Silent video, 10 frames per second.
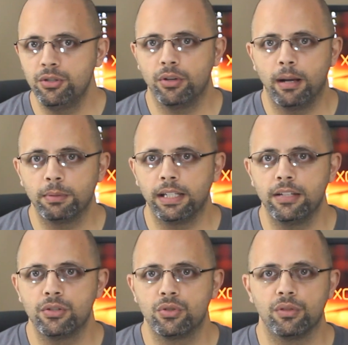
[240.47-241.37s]

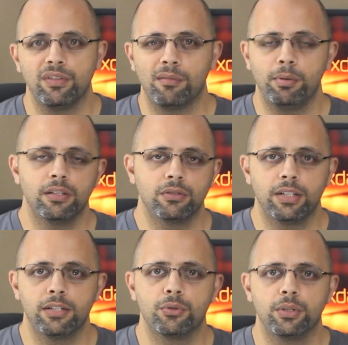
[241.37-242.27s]
applications. So if you have Paranoid
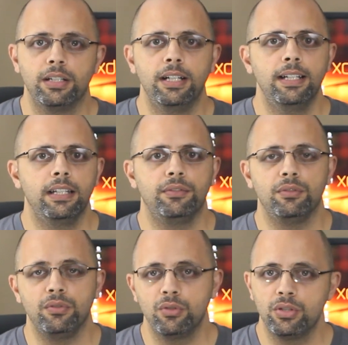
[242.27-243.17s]
Android, if
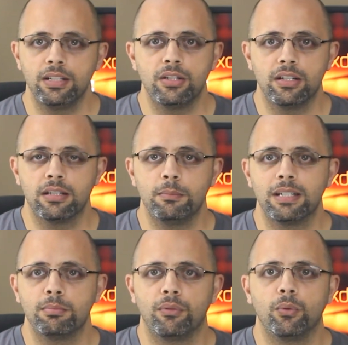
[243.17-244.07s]
you've used Ninja
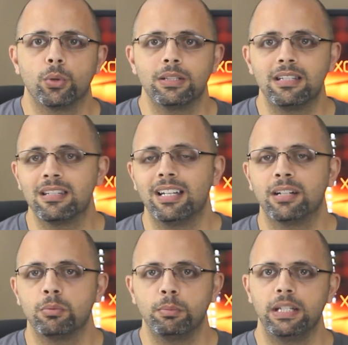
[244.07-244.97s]
SMS before, this is not a
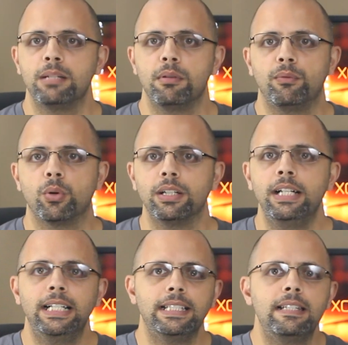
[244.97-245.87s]
replacement for it.
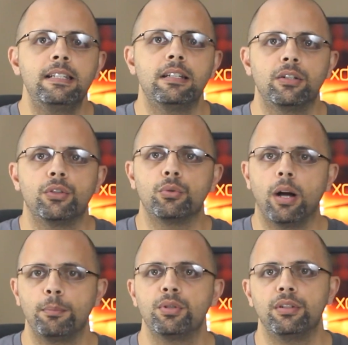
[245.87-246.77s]
This is another
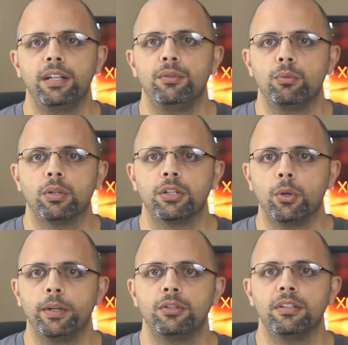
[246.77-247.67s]
option if you want to
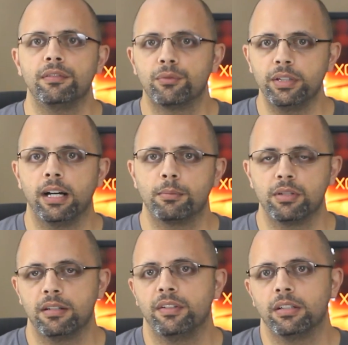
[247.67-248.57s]
go into the free
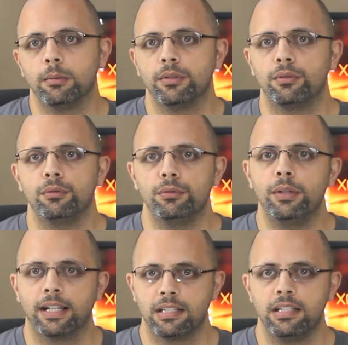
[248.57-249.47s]
option available through
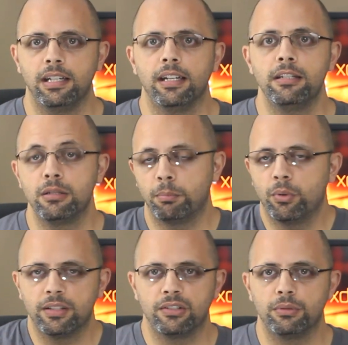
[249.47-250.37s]
XDA,
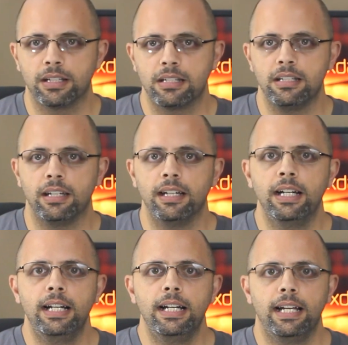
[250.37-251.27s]
supported through XDA,
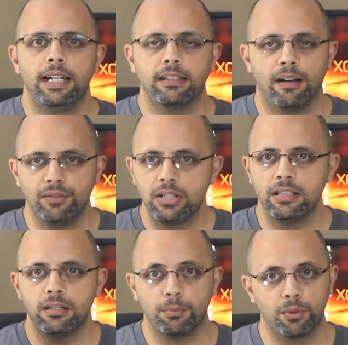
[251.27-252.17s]
and obviously
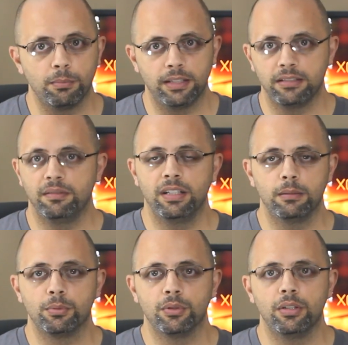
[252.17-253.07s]
supported by the
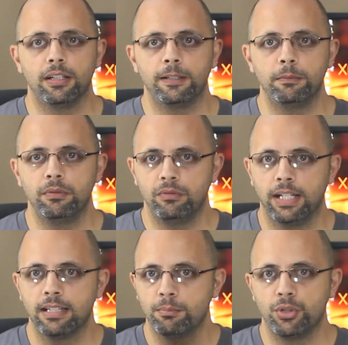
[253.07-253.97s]
developer uh,
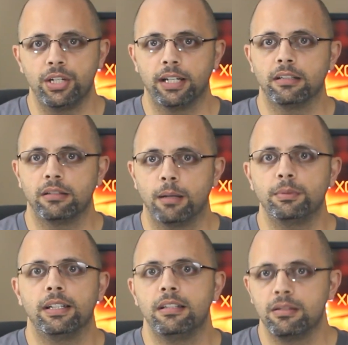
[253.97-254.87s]
that's pushing out
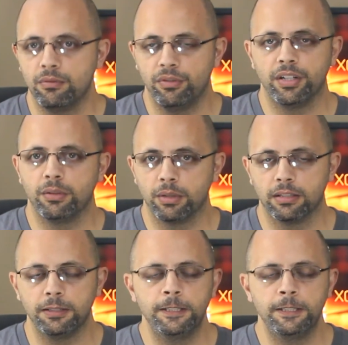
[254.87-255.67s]
updates very quickly